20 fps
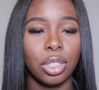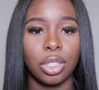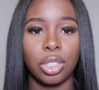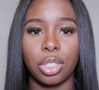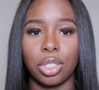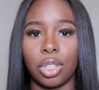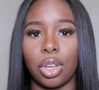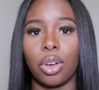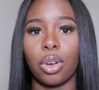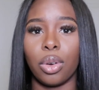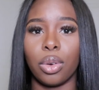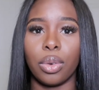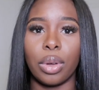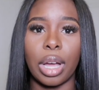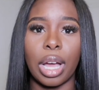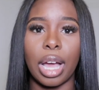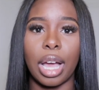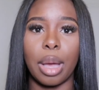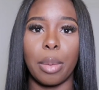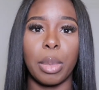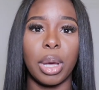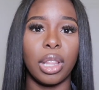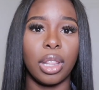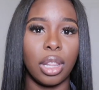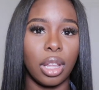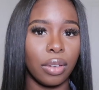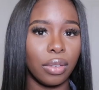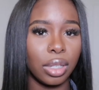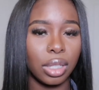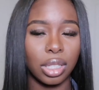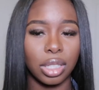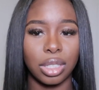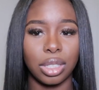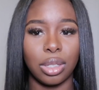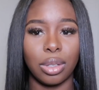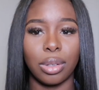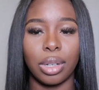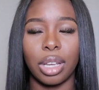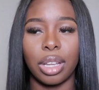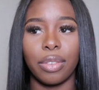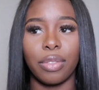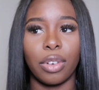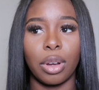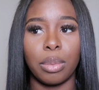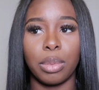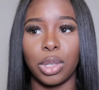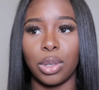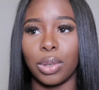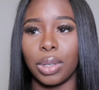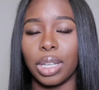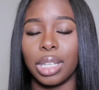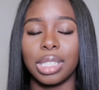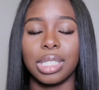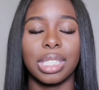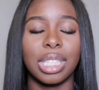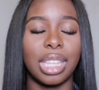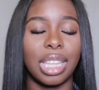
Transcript: So I'm loving this unit from UNice.